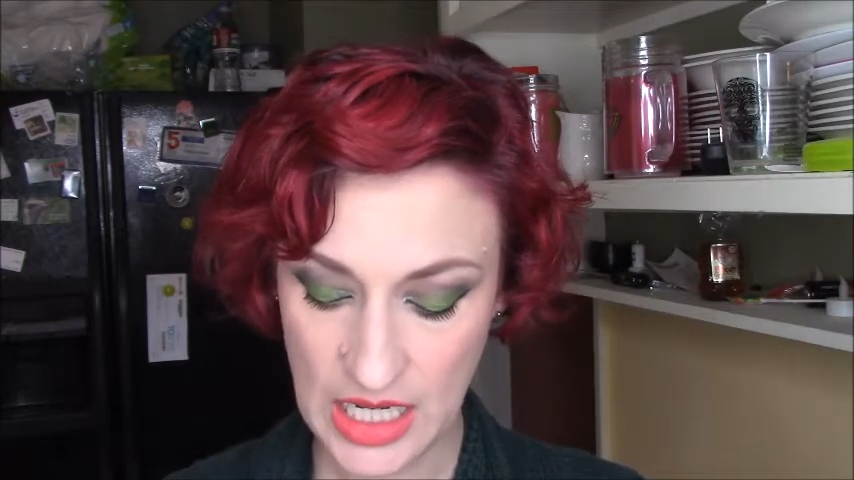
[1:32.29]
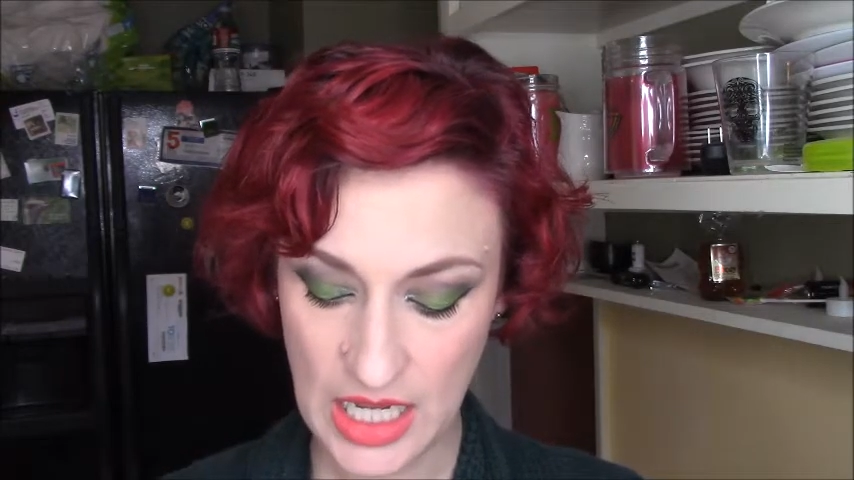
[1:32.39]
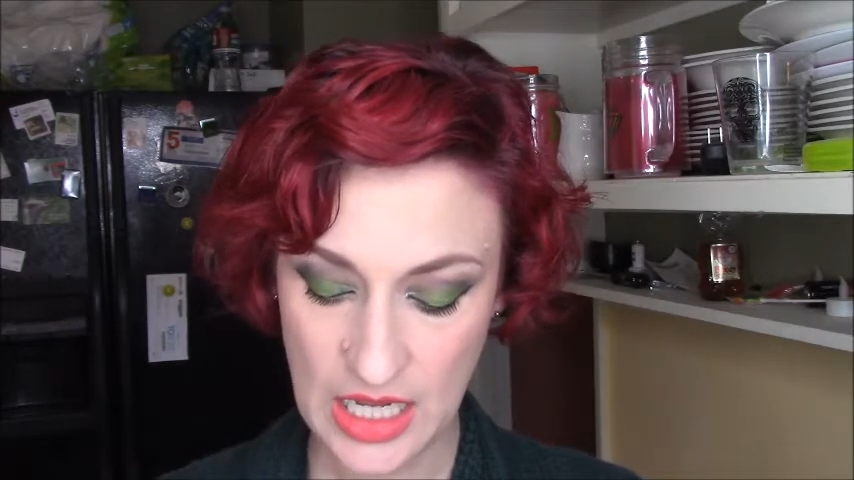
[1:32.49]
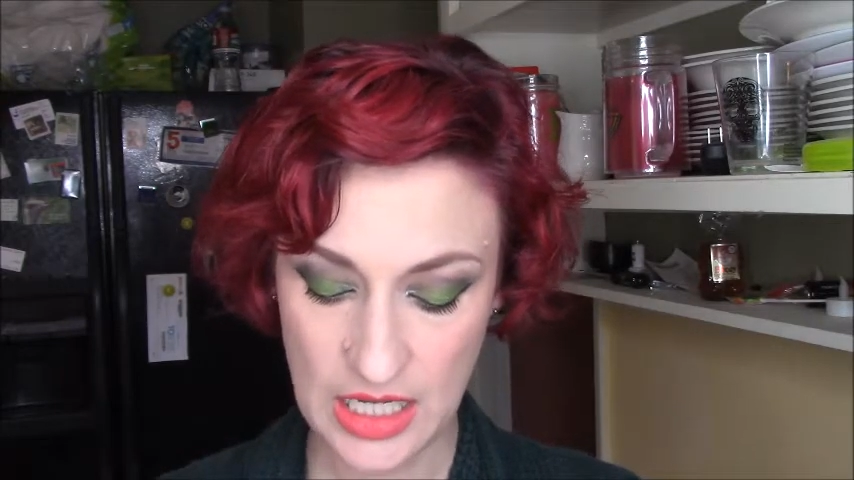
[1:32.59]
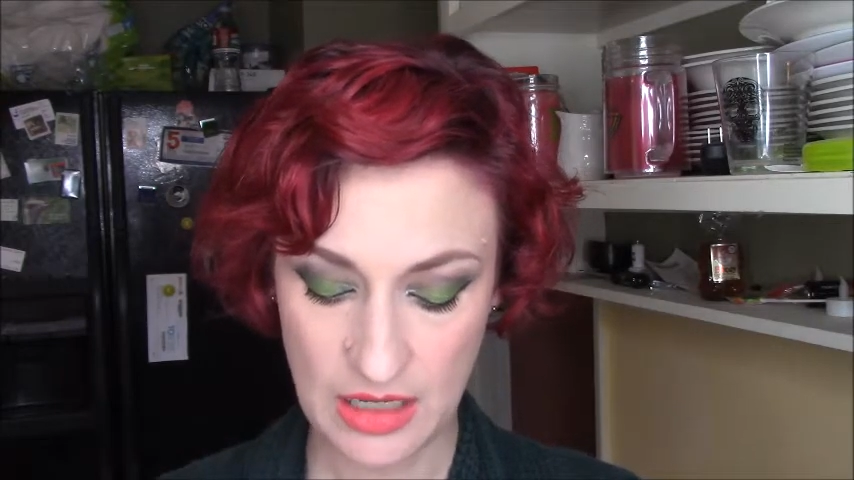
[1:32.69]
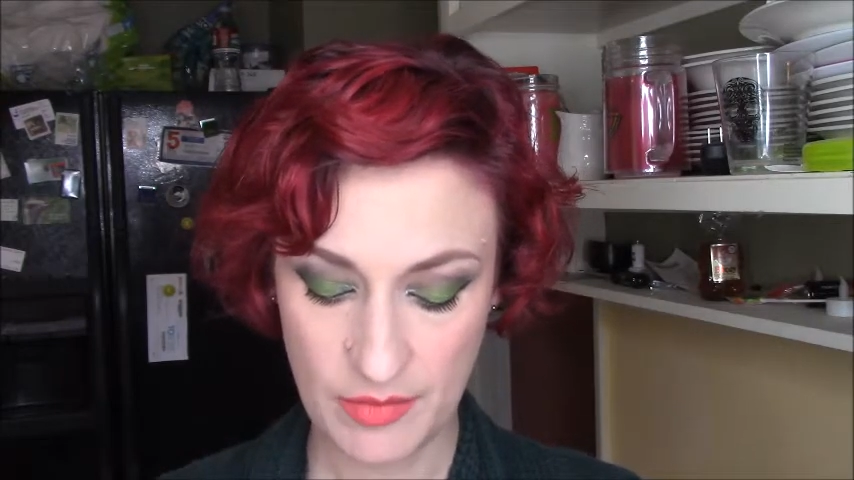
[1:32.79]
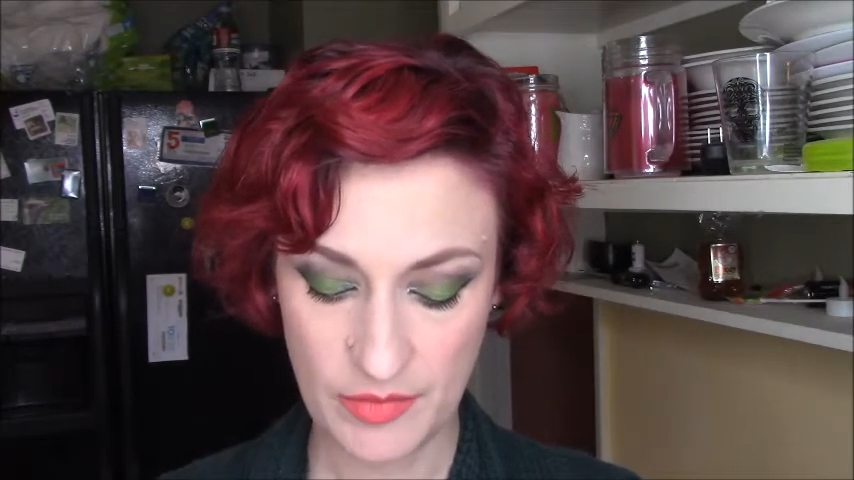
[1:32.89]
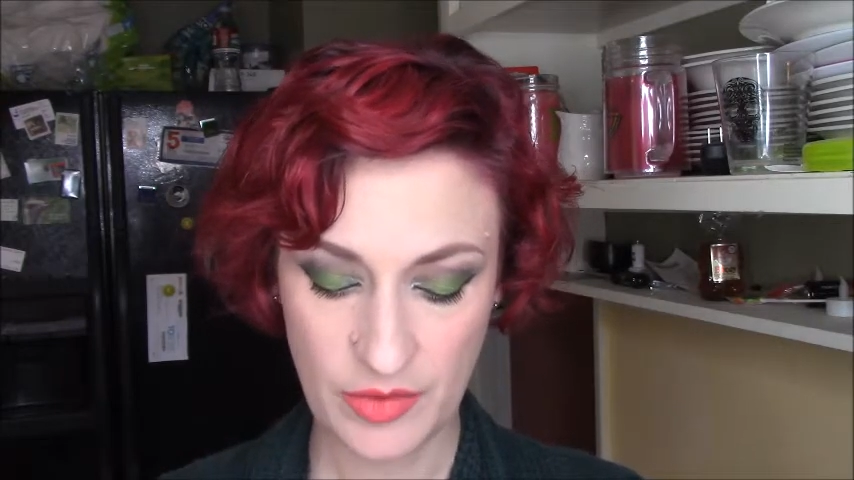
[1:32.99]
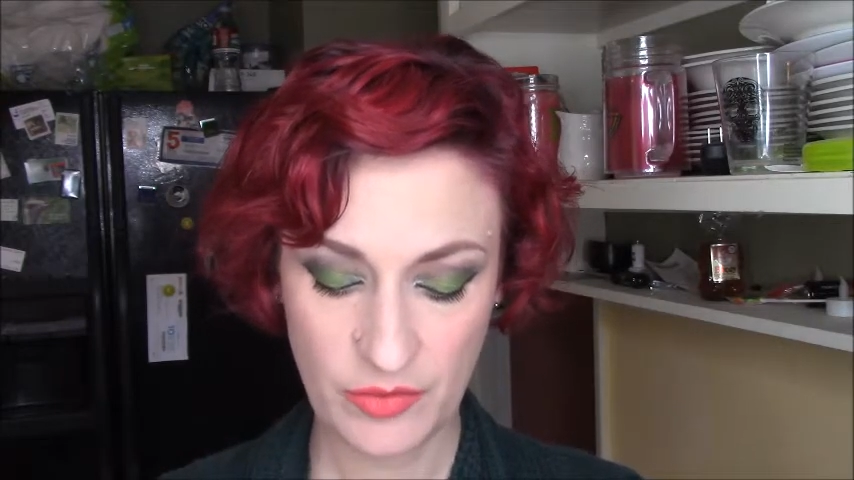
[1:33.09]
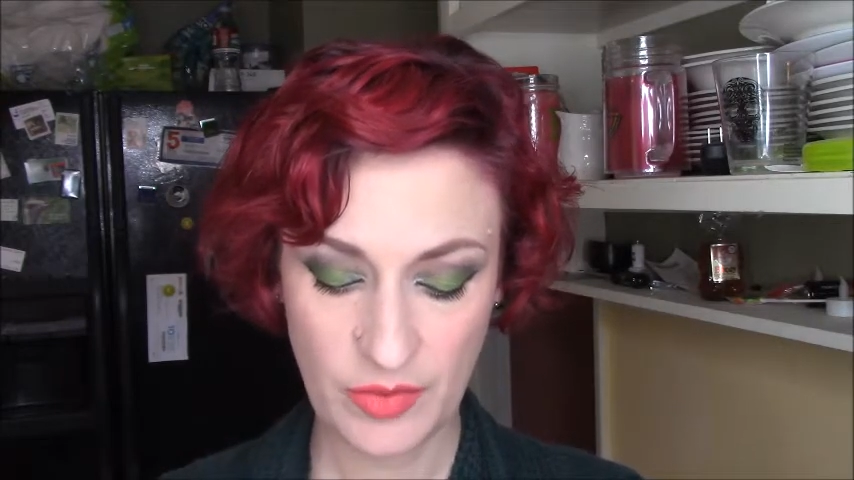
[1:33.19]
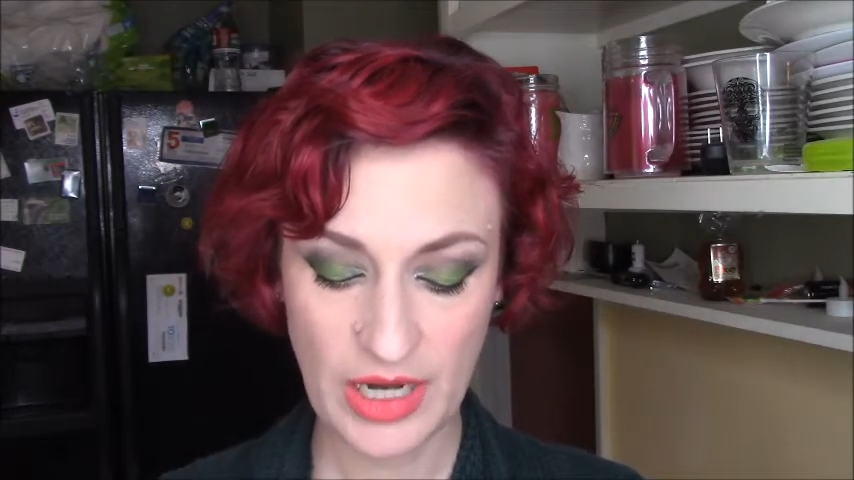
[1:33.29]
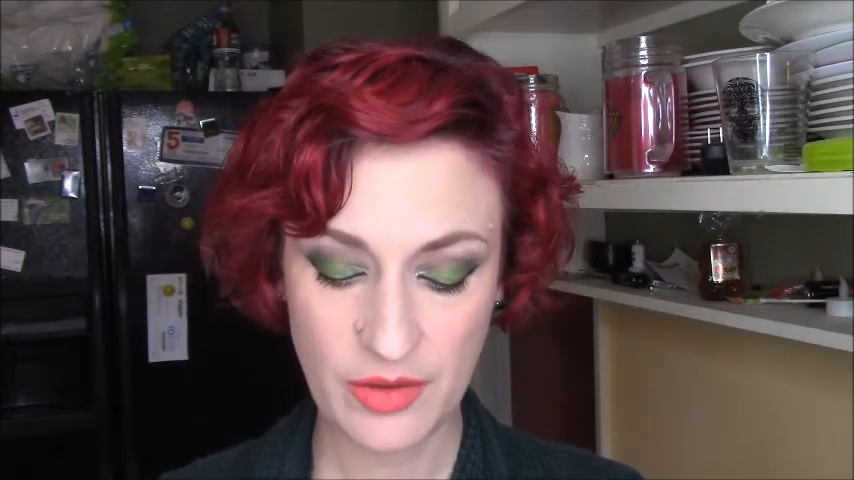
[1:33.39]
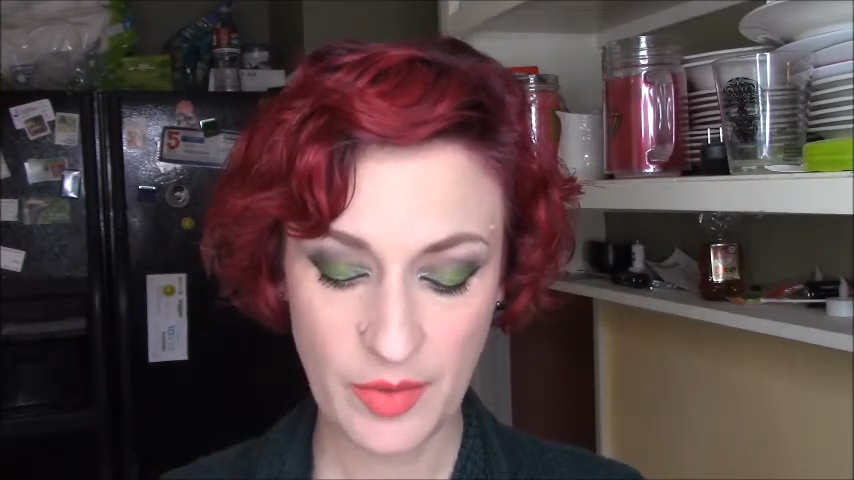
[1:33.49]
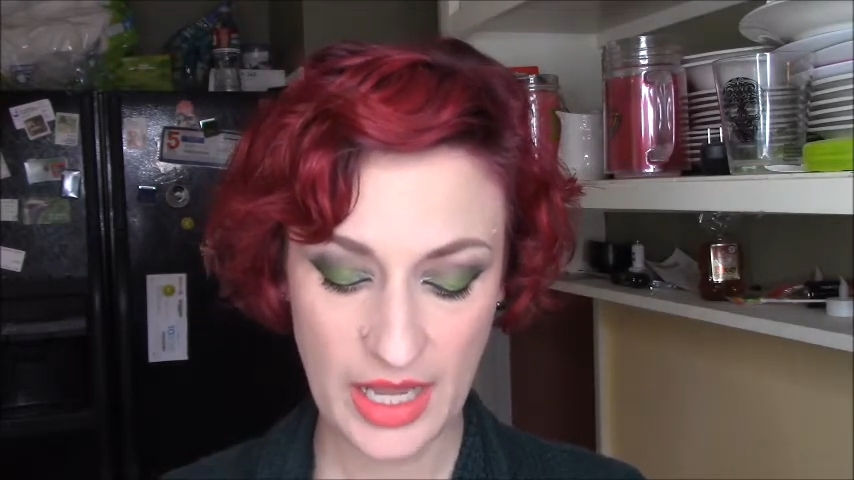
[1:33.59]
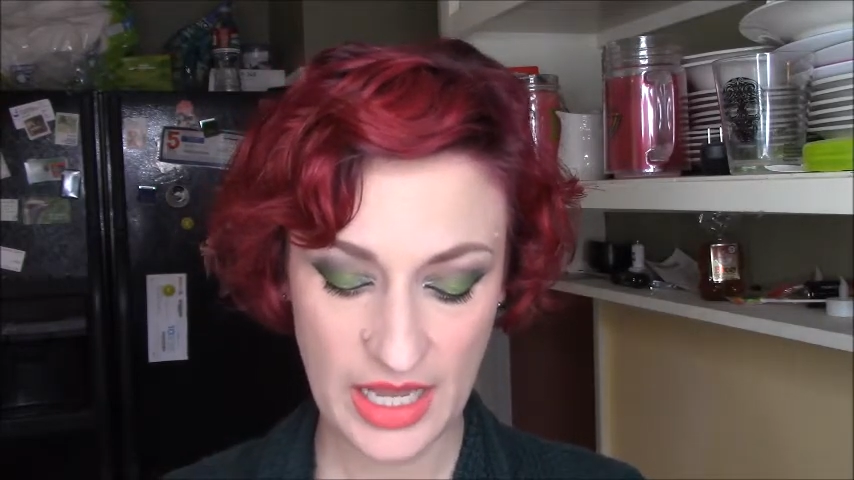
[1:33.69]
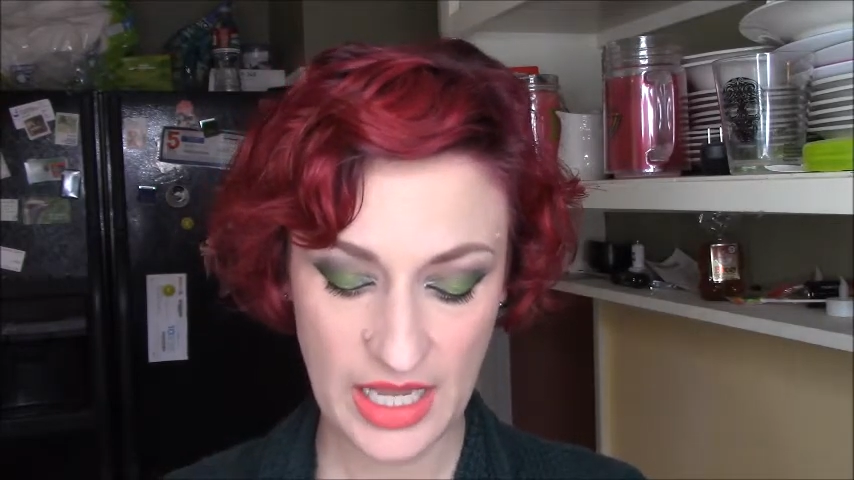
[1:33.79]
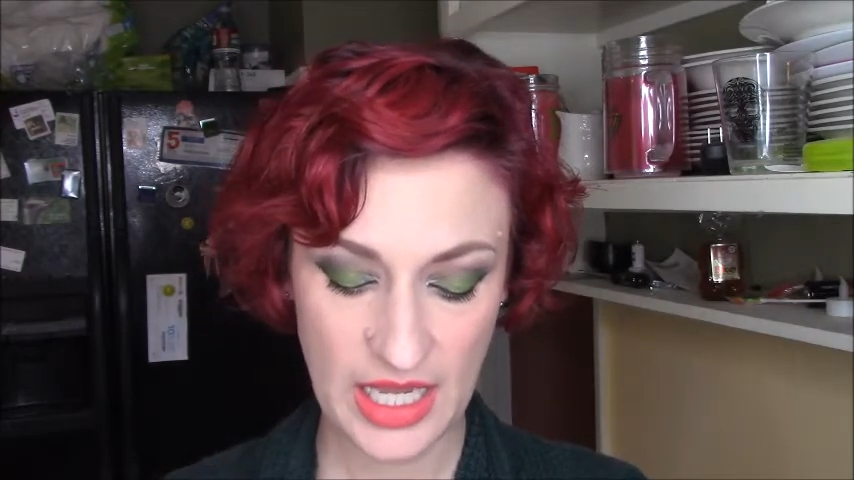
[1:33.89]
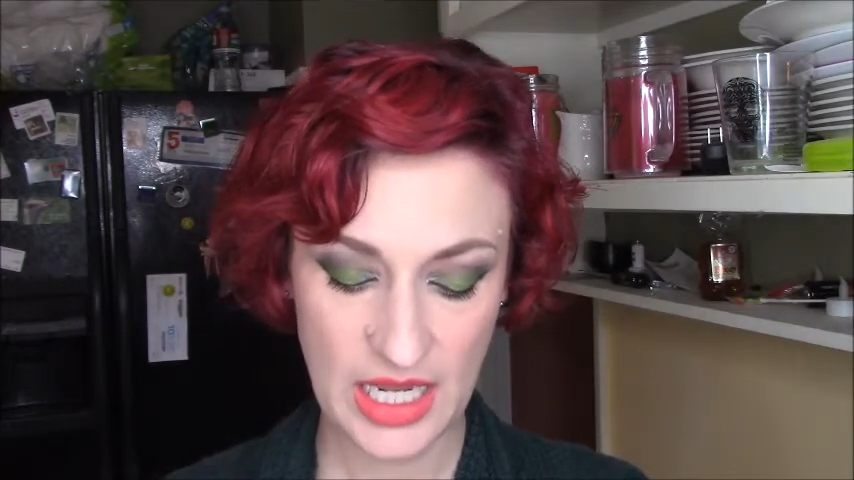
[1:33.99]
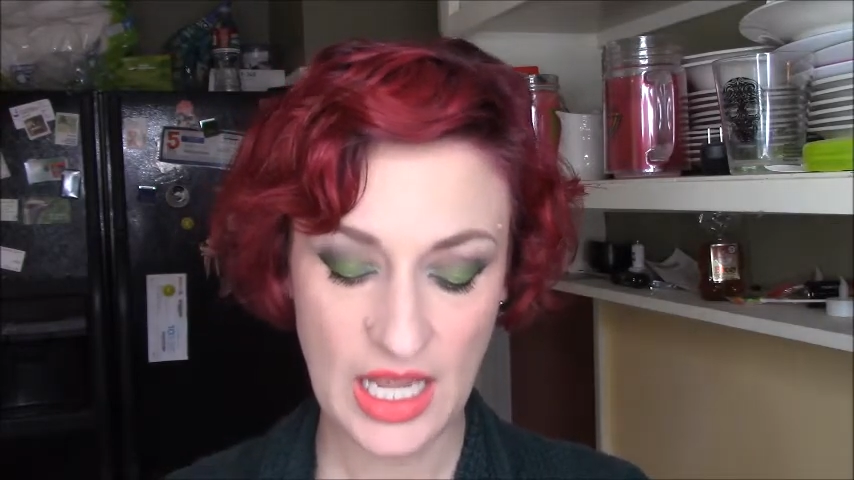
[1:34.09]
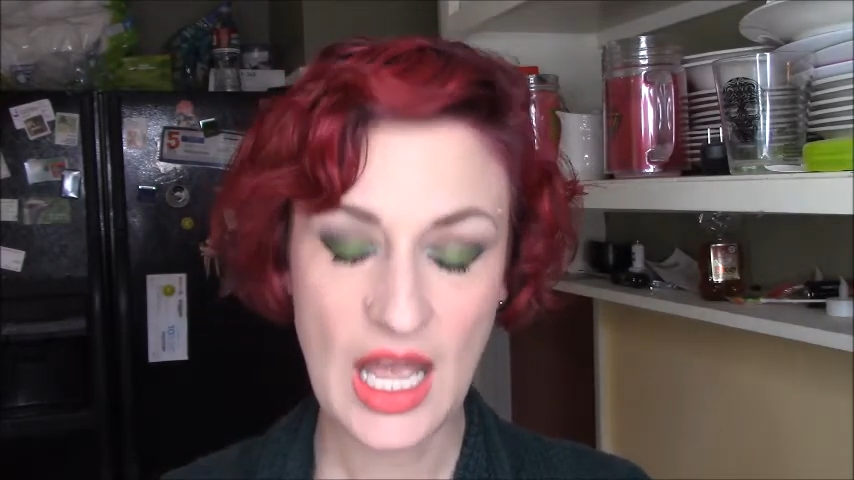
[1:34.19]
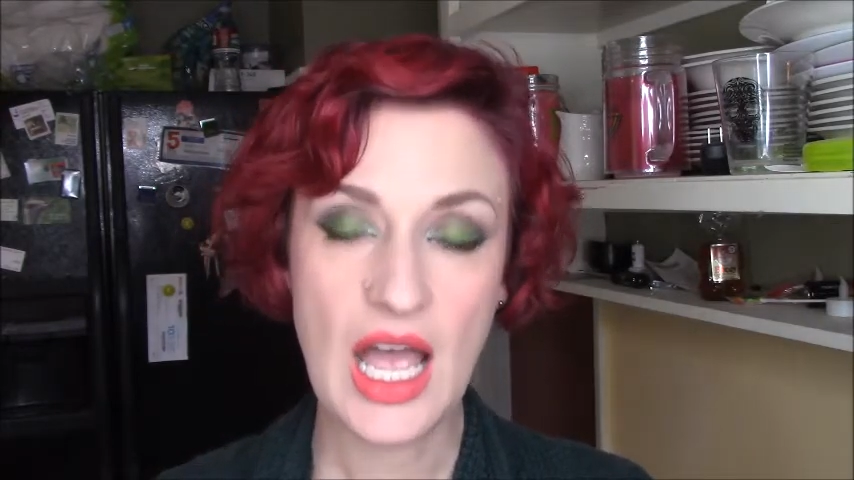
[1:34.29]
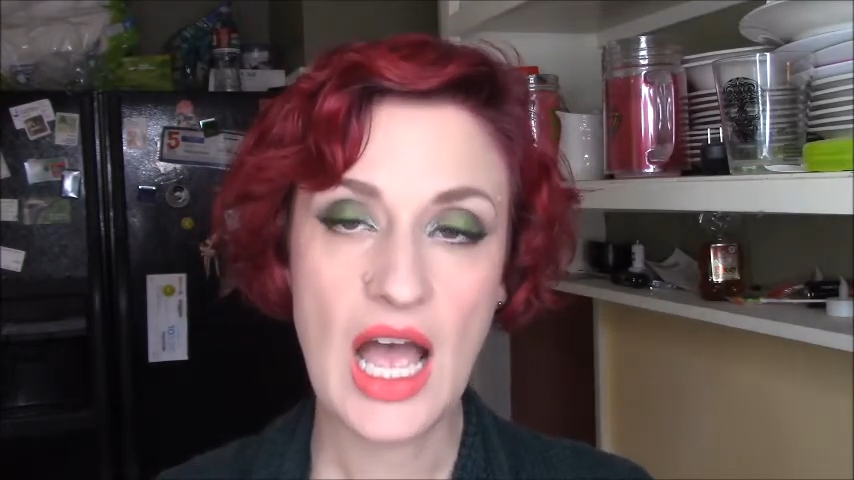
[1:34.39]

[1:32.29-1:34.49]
Right away,